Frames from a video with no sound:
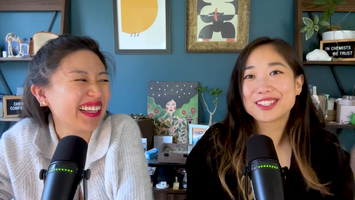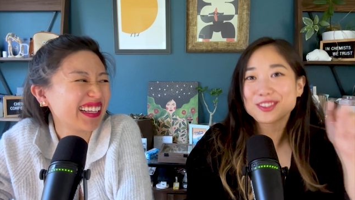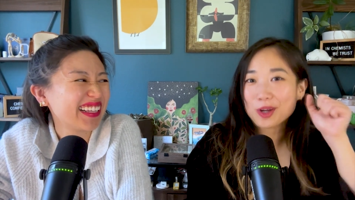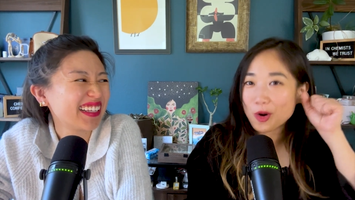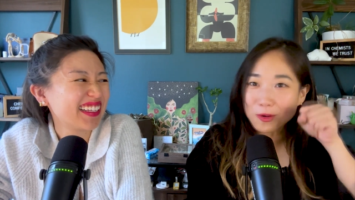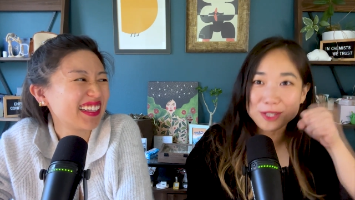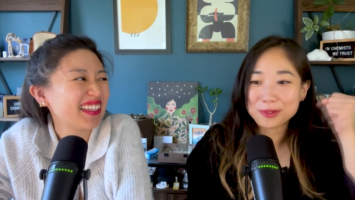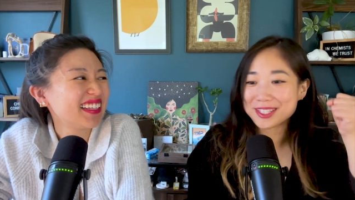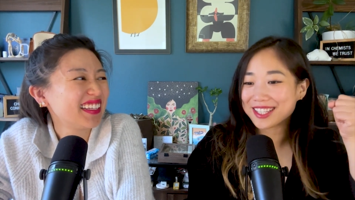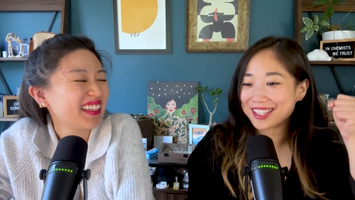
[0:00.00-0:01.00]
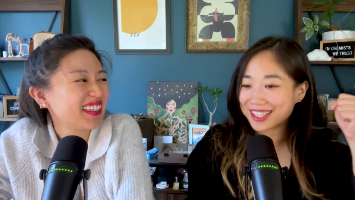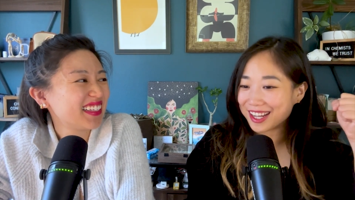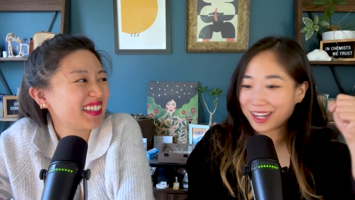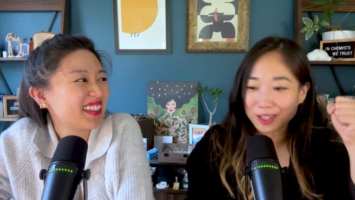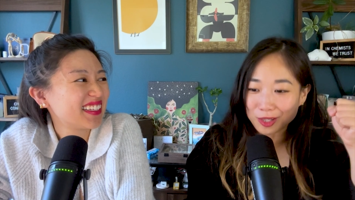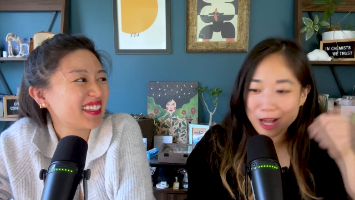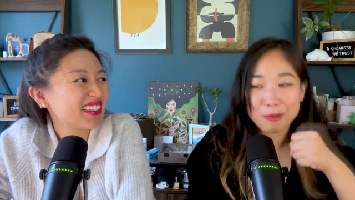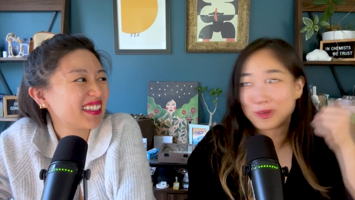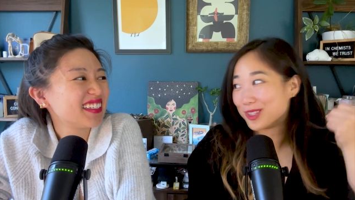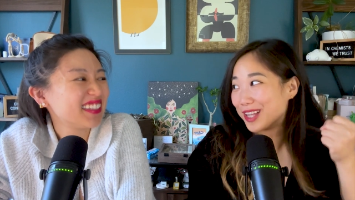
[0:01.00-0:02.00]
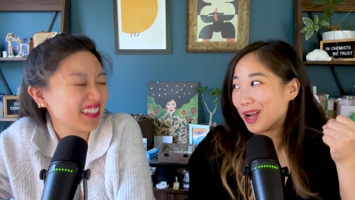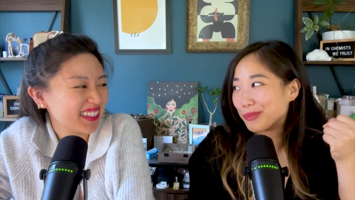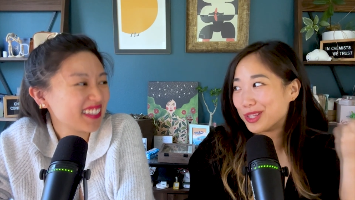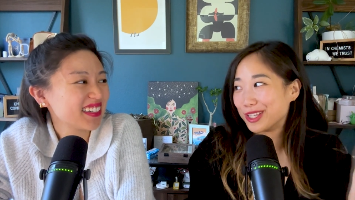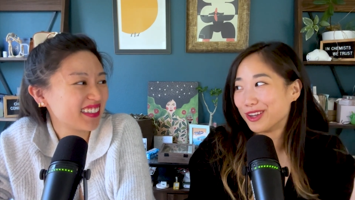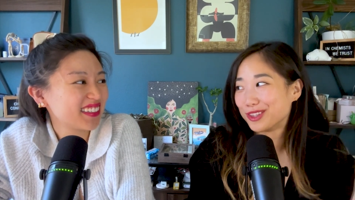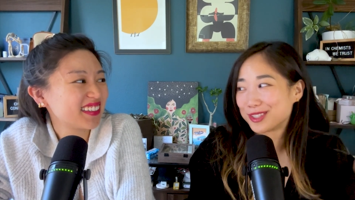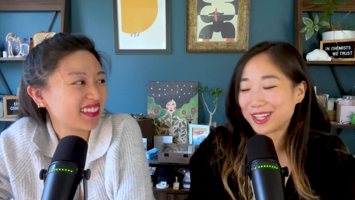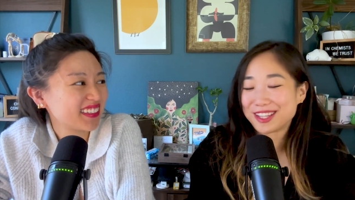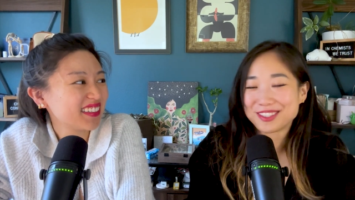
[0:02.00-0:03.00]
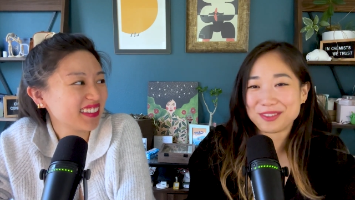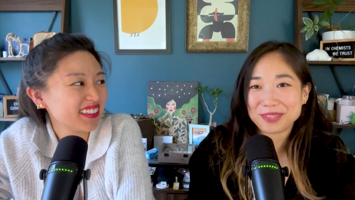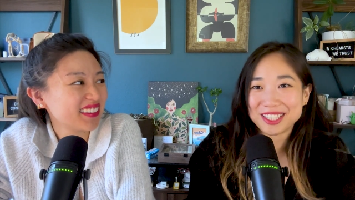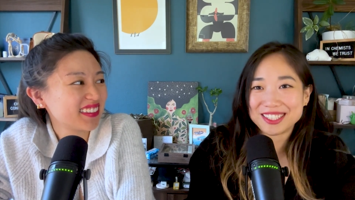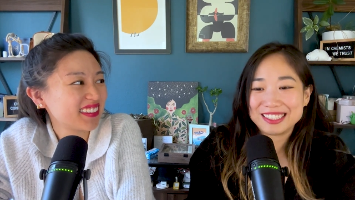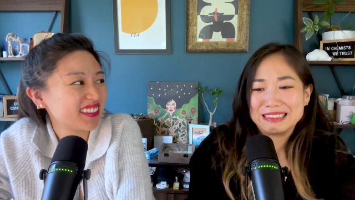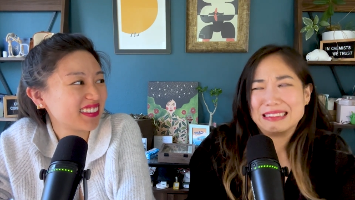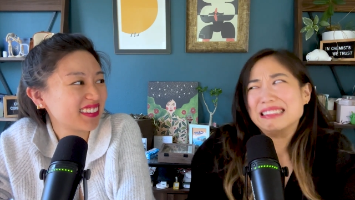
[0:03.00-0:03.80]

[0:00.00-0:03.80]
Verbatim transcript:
Speaker 1: there's always one side that got a lot more zapped than yeah. the other side. So I'm yeah. kind of like,